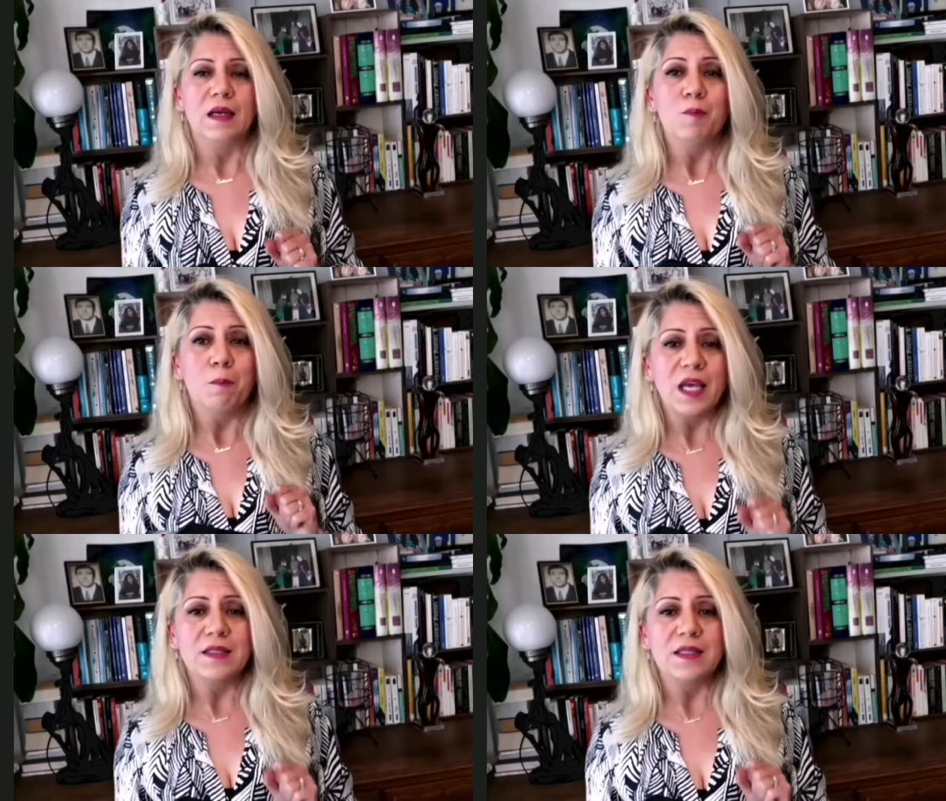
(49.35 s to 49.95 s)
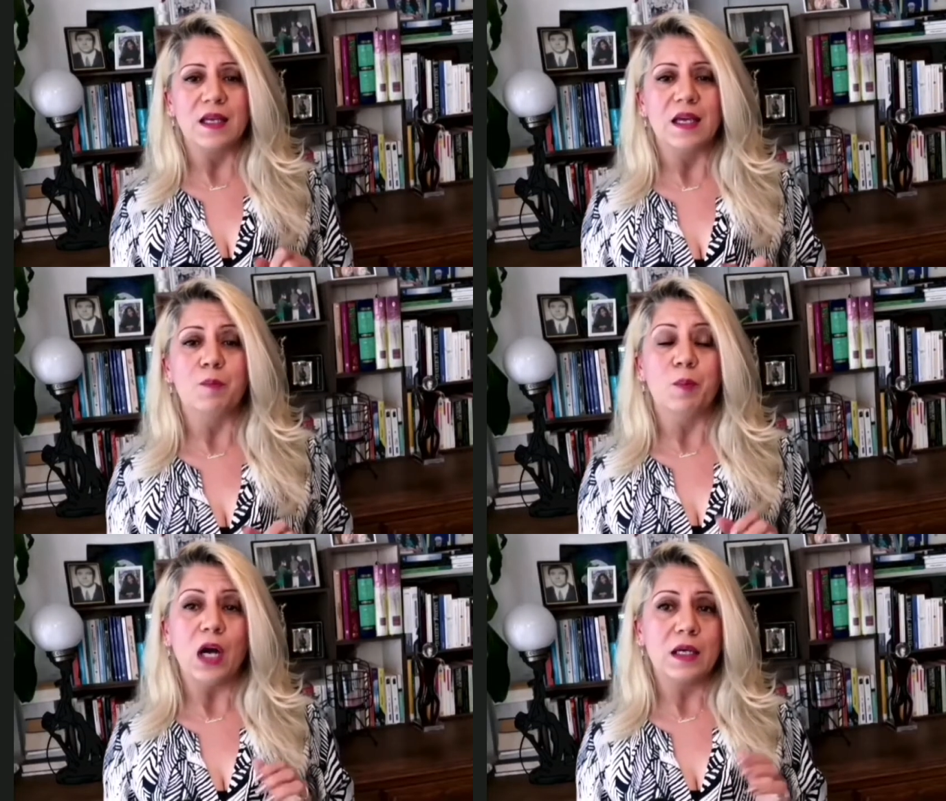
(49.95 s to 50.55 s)
base in
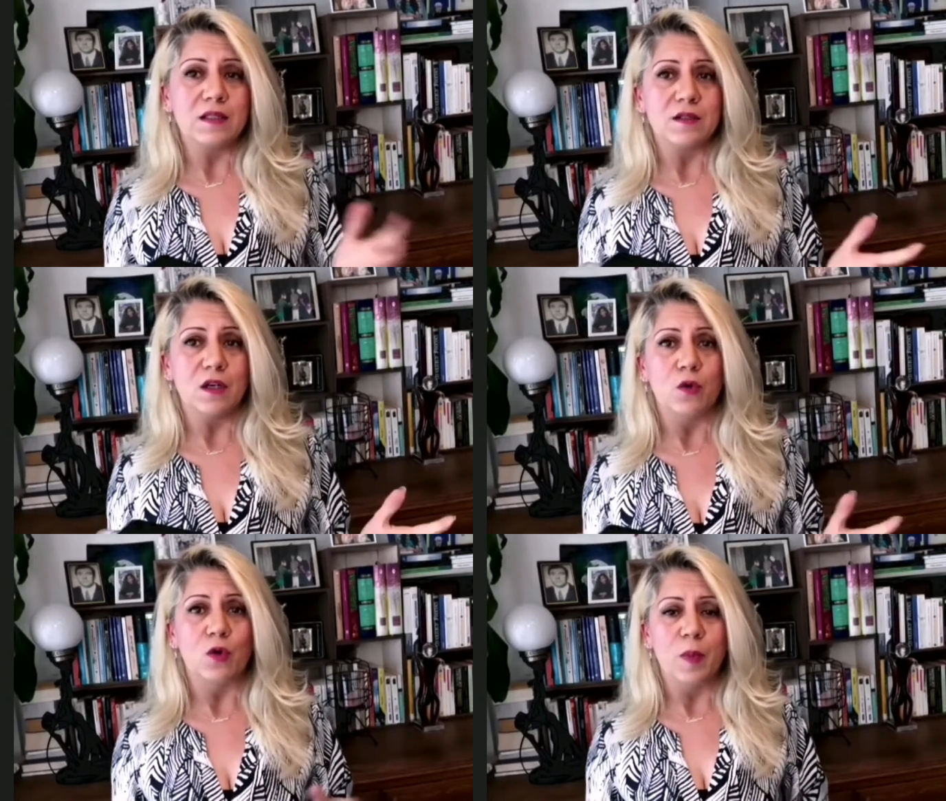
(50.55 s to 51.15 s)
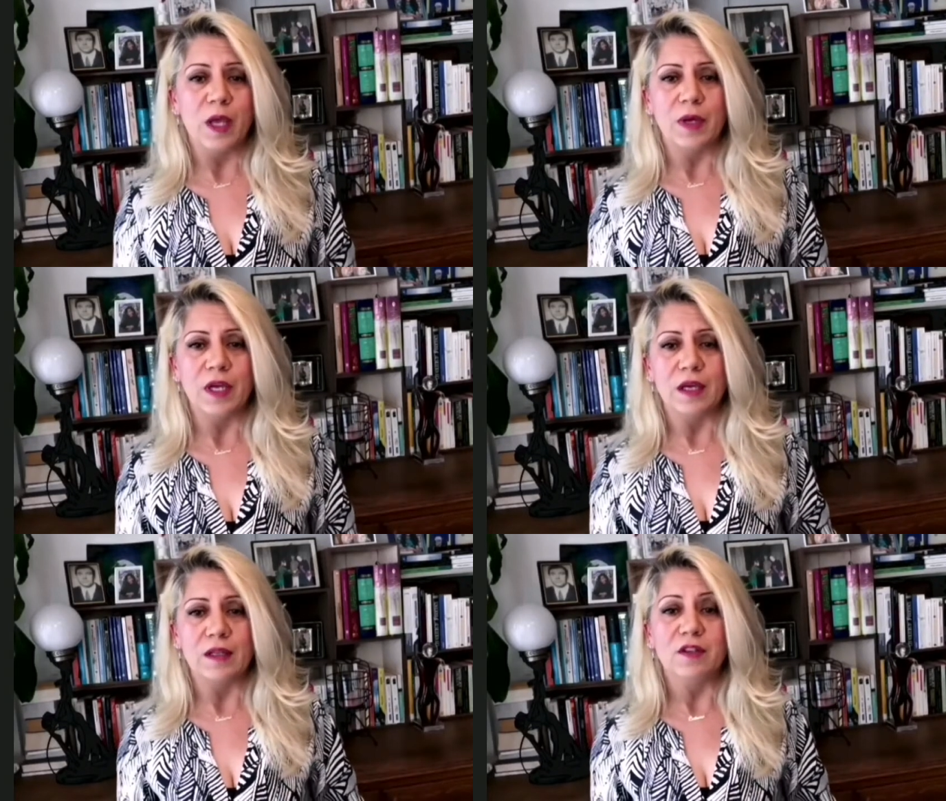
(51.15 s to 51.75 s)
Pakistan or maybe
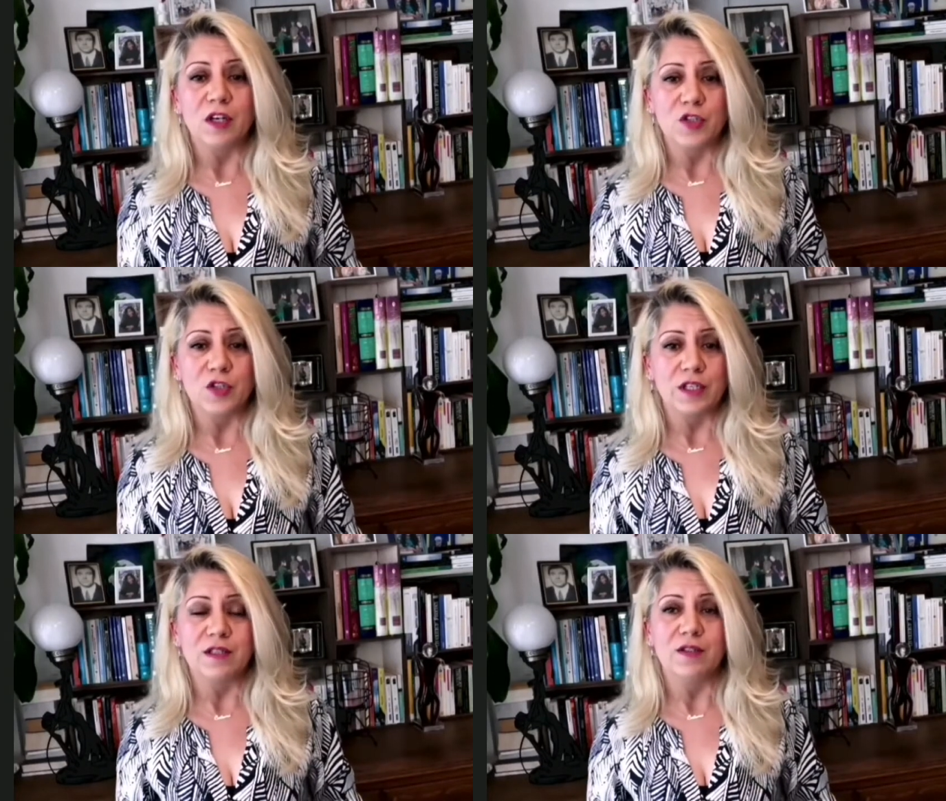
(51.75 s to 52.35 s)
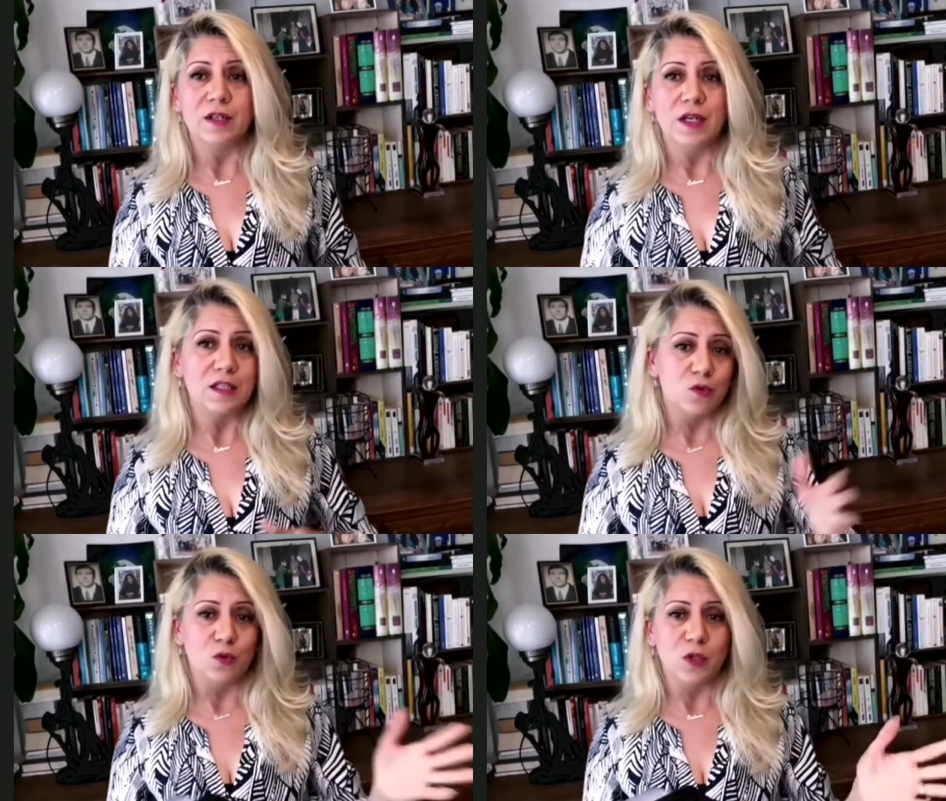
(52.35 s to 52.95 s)
in Tajikistan next
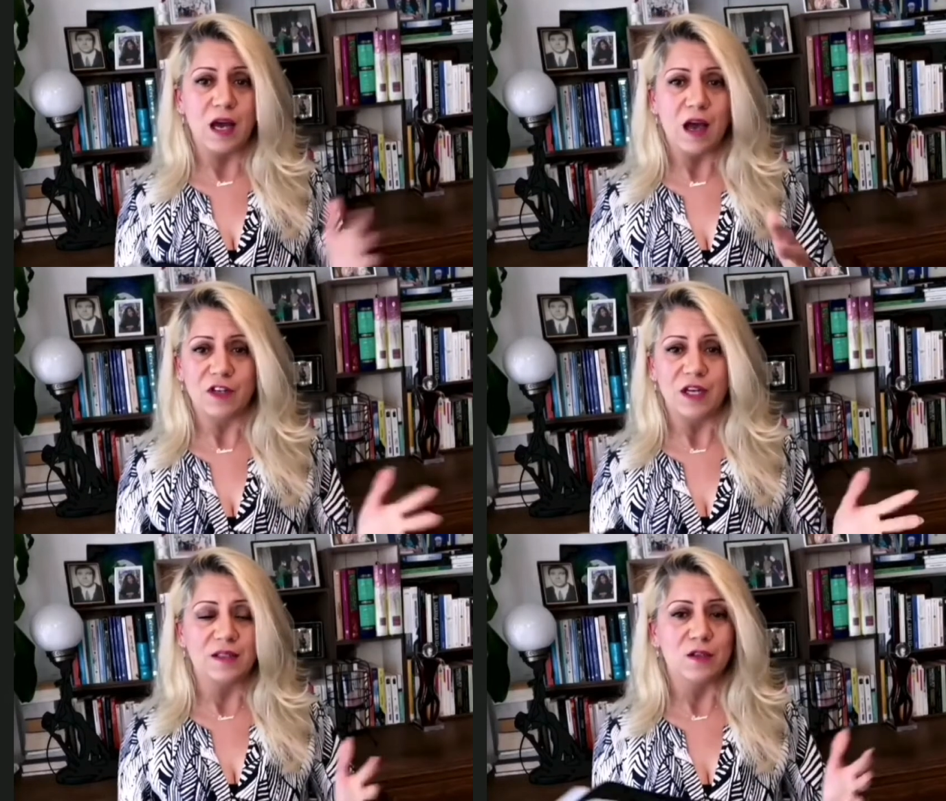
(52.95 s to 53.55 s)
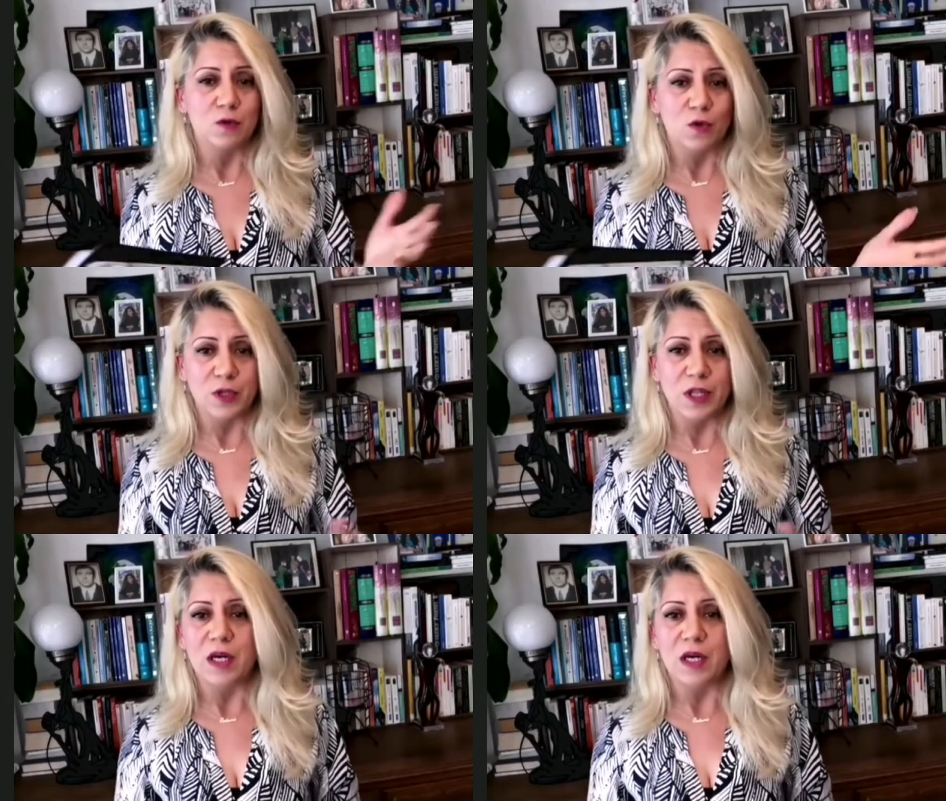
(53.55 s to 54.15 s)
to the Afghanistan or
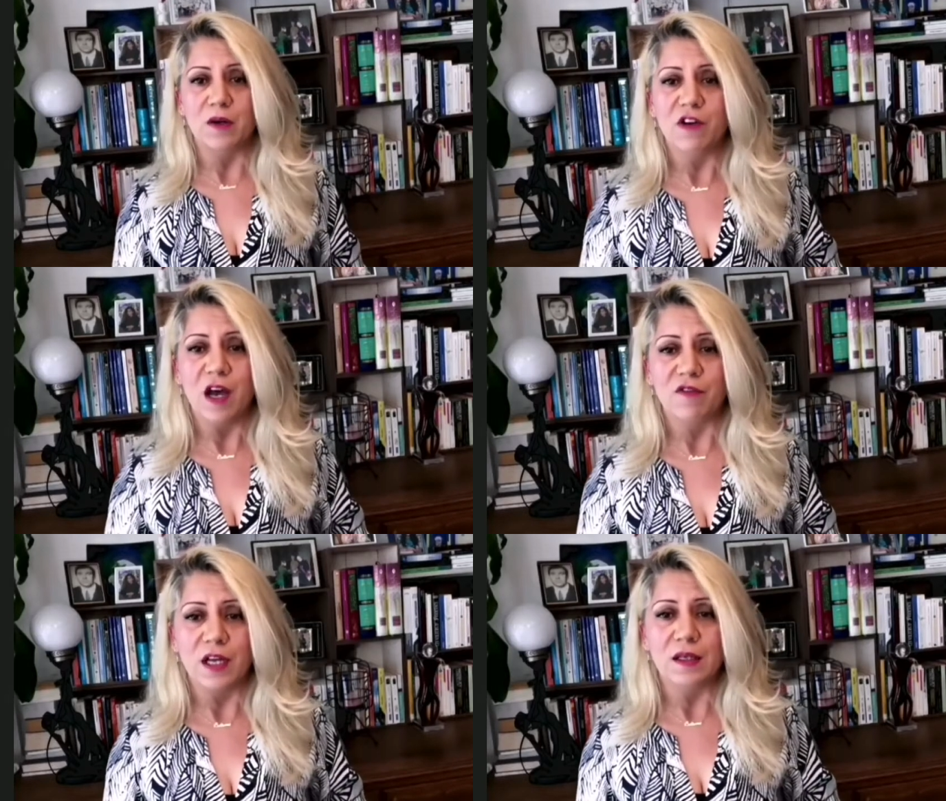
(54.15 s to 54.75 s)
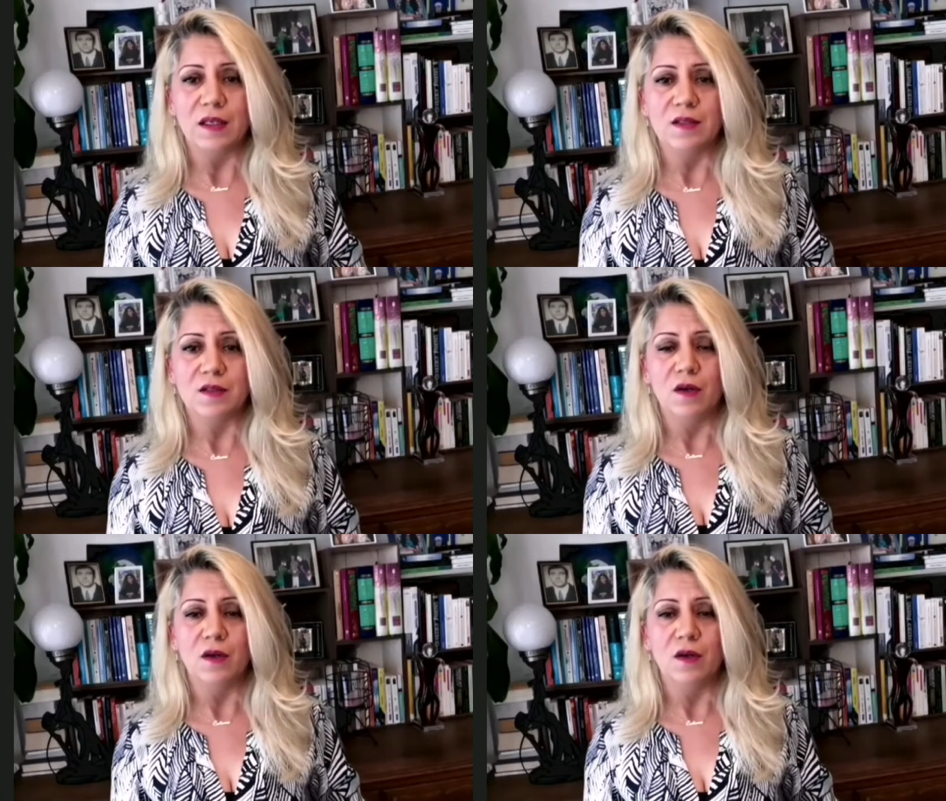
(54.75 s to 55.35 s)
neighbor of Afghanistan.